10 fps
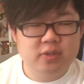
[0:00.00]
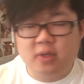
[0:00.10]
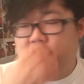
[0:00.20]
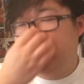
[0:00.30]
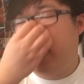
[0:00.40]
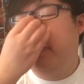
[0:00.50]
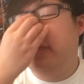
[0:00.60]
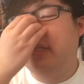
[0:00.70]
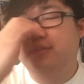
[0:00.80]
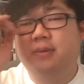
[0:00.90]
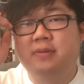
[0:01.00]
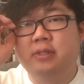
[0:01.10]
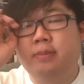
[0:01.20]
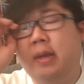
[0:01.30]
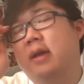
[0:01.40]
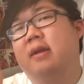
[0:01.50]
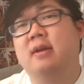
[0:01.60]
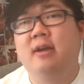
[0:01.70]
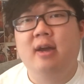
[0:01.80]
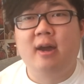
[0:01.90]
He's a Japanese businessman,
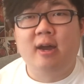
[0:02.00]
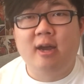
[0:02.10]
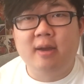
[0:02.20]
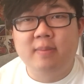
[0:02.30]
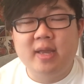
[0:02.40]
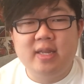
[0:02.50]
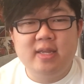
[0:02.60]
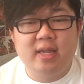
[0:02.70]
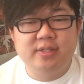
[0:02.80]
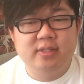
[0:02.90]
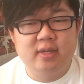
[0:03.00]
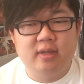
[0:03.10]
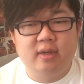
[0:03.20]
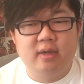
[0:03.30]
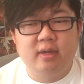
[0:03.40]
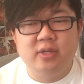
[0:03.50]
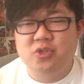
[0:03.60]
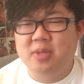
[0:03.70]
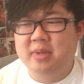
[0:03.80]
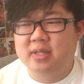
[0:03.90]
um, and he gets uh, his
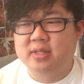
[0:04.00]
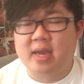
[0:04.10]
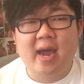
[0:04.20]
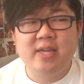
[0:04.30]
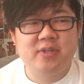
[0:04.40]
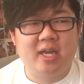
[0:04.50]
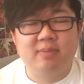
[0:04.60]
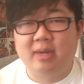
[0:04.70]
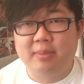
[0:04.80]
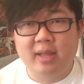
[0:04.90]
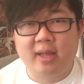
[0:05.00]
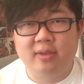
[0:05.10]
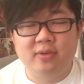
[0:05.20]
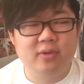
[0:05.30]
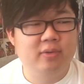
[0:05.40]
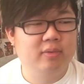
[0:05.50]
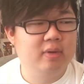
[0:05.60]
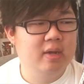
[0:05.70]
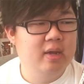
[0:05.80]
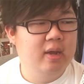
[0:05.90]
ship gets like hijacked by Black
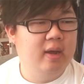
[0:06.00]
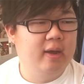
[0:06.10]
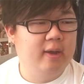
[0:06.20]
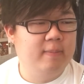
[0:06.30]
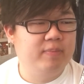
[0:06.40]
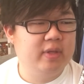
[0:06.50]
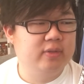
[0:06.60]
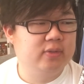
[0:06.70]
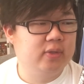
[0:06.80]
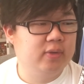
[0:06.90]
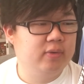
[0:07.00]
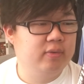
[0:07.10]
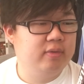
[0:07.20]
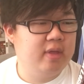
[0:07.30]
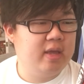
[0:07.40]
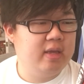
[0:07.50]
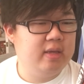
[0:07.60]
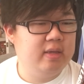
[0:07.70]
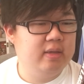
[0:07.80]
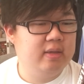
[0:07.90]
Lagoon, um, and so
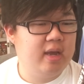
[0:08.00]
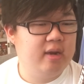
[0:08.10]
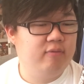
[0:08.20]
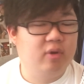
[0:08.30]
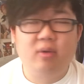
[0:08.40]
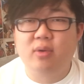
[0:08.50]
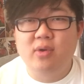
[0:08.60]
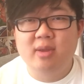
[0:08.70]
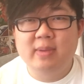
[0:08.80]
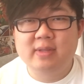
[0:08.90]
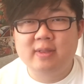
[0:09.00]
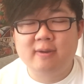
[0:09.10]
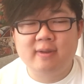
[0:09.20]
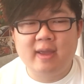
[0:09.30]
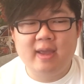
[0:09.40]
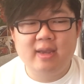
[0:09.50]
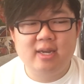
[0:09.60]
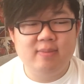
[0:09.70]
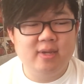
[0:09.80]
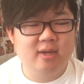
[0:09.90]
they kind of recruit him into their gang,
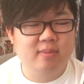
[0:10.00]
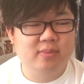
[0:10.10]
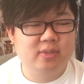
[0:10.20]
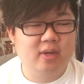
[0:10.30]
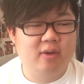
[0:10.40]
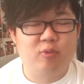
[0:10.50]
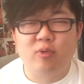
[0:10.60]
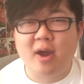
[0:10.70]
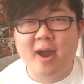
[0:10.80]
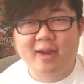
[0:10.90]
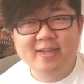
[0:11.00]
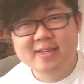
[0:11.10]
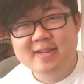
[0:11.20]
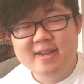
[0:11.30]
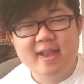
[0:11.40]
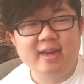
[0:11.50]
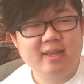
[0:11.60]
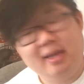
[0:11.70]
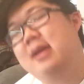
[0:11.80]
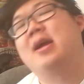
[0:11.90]
and he becomes uh, Rock, and
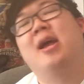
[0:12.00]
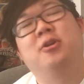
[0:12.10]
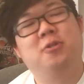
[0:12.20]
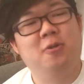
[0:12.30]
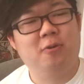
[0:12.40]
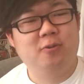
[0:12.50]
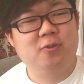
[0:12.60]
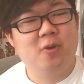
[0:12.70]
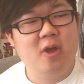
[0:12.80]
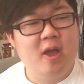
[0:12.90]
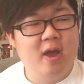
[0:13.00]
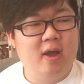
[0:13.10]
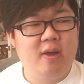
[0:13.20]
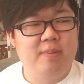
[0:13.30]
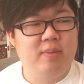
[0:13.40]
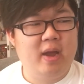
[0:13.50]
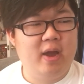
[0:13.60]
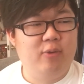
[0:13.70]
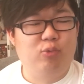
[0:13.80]
it, it kind of shows um, how